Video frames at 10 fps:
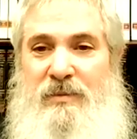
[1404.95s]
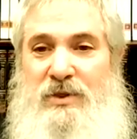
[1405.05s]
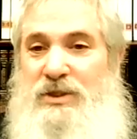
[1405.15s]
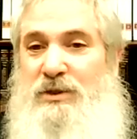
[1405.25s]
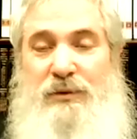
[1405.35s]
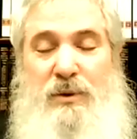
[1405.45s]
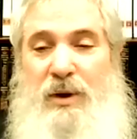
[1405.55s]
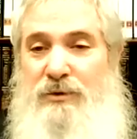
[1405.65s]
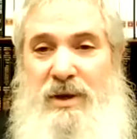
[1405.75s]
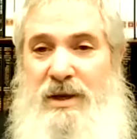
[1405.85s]
just a few
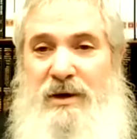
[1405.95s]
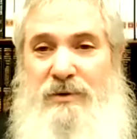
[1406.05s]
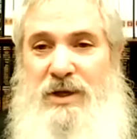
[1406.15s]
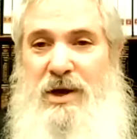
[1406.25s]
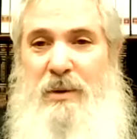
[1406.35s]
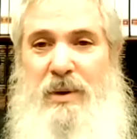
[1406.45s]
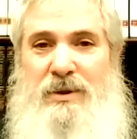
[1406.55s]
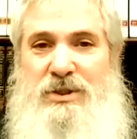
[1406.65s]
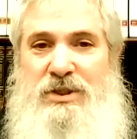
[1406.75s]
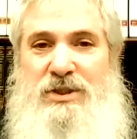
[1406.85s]
hundred years ago, we were
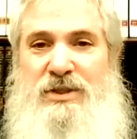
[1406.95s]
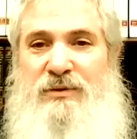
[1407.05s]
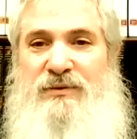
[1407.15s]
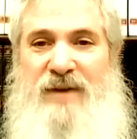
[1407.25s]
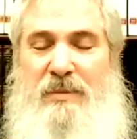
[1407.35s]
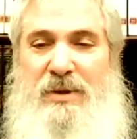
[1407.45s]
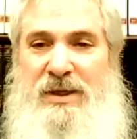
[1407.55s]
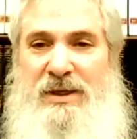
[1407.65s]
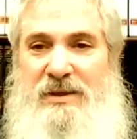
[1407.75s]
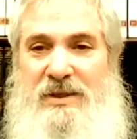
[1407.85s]
just this family,